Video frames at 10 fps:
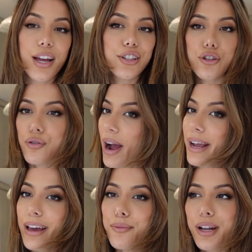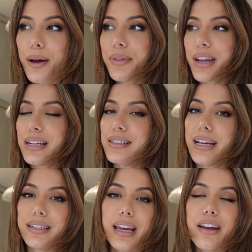try and get one up the next
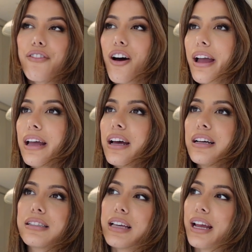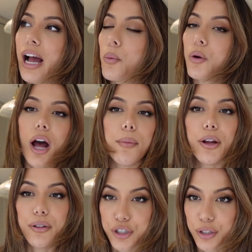day. Say if I want to
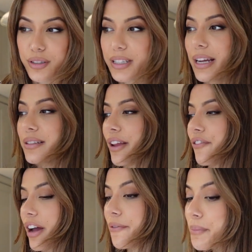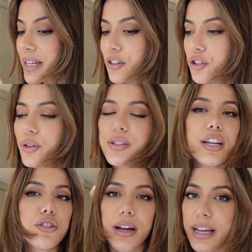upload on Tuesdays, if I miss a
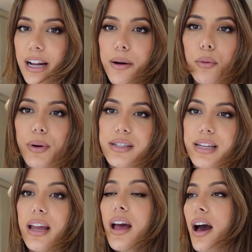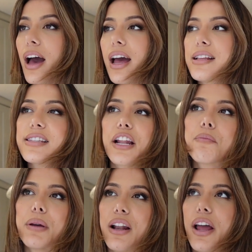Tuesday, try and get it up on Wednesday. Instead
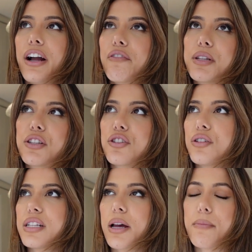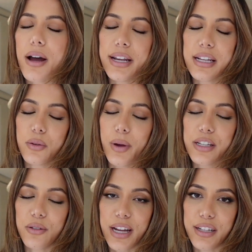of being like, I've missed a Tuesday, I need to wait
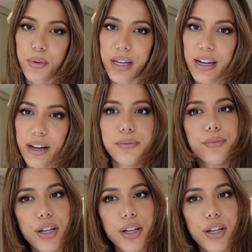until next week now,